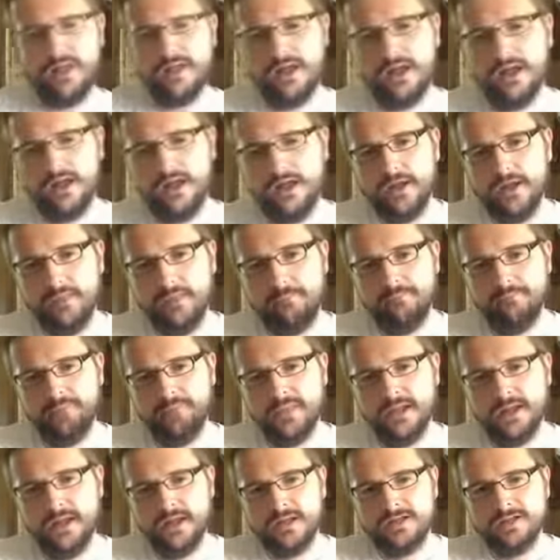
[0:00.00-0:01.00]

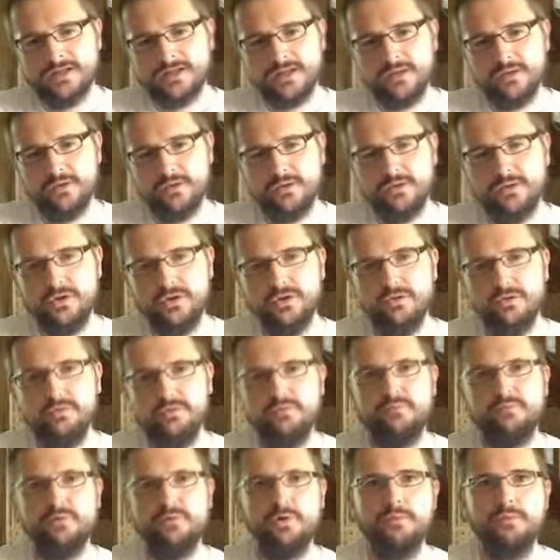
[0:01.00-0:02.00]
So
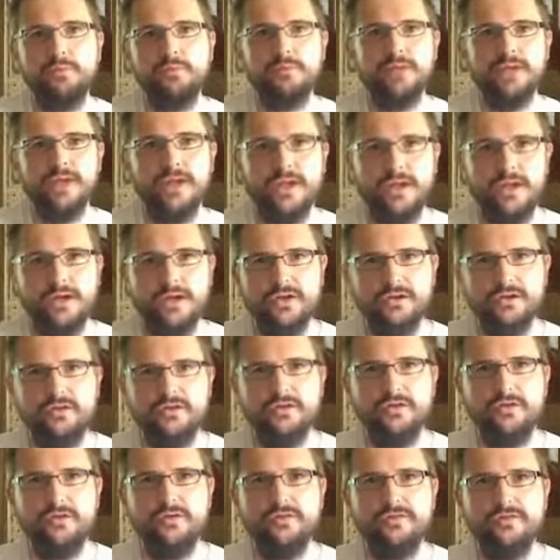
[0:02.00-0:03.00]
you've probably heard
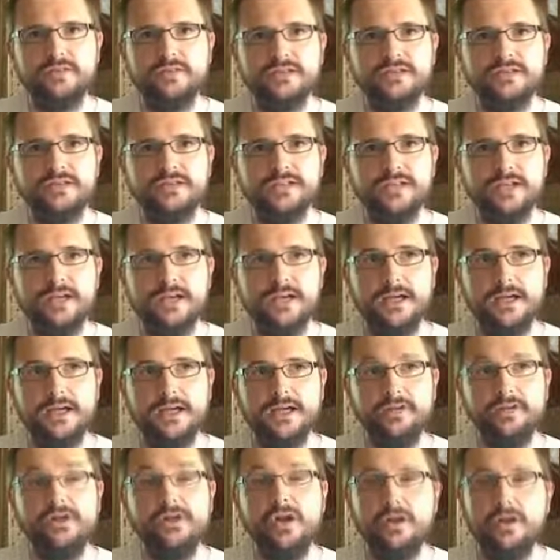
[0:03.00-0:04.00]
of
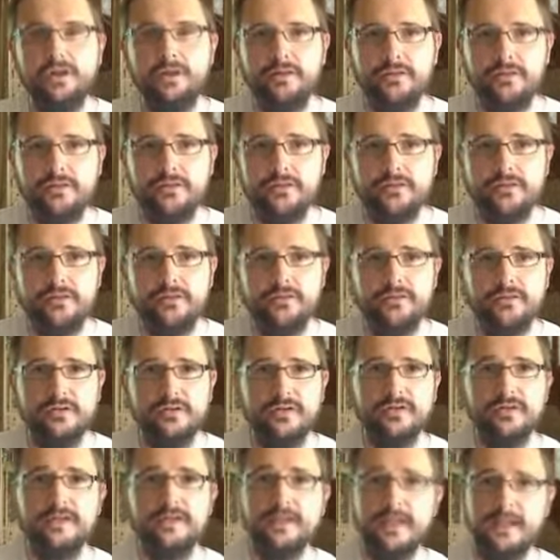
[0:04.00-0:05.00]
ninths,
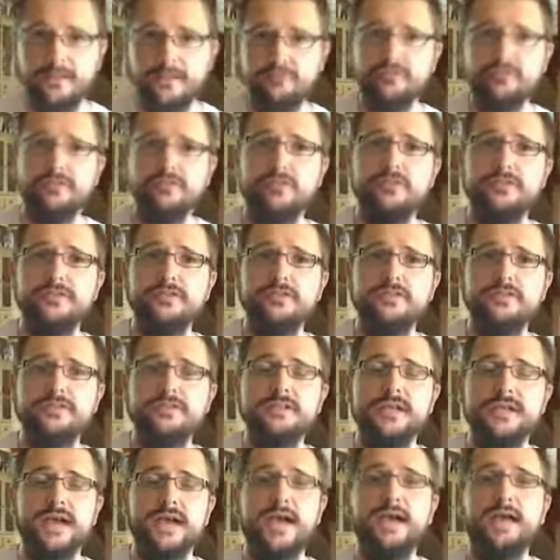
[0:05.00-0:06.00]
11ths,
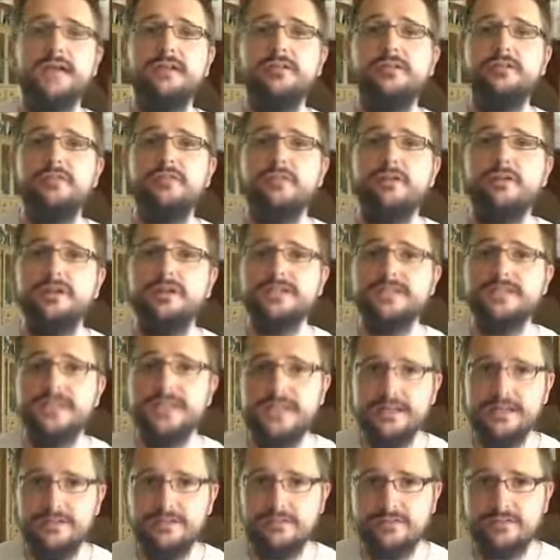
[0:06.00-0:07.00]
and
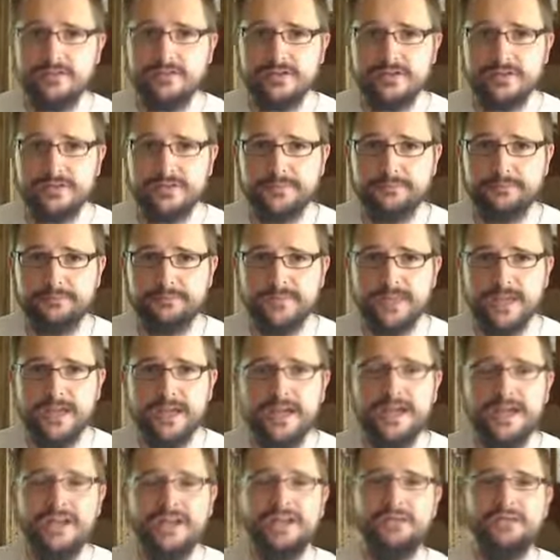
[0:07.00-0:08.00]
13ths.
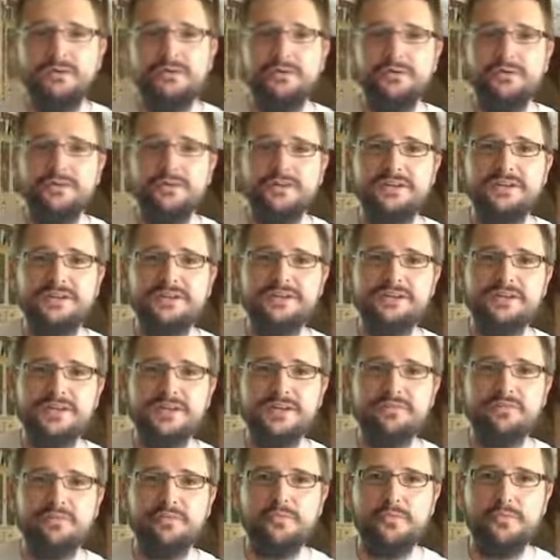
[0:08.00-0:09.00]
Now, in order to
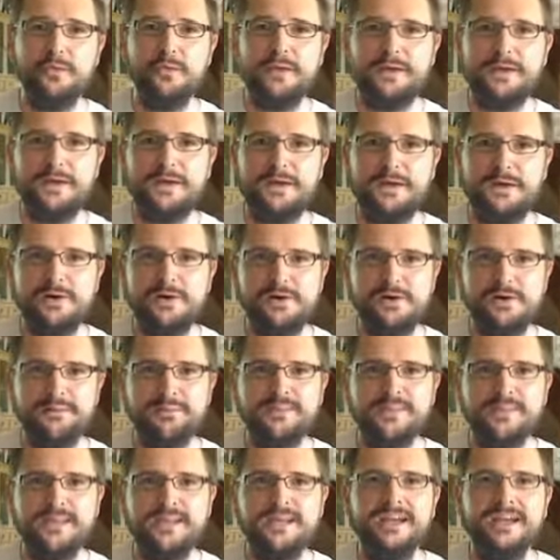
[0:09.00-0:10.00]
discover what they are,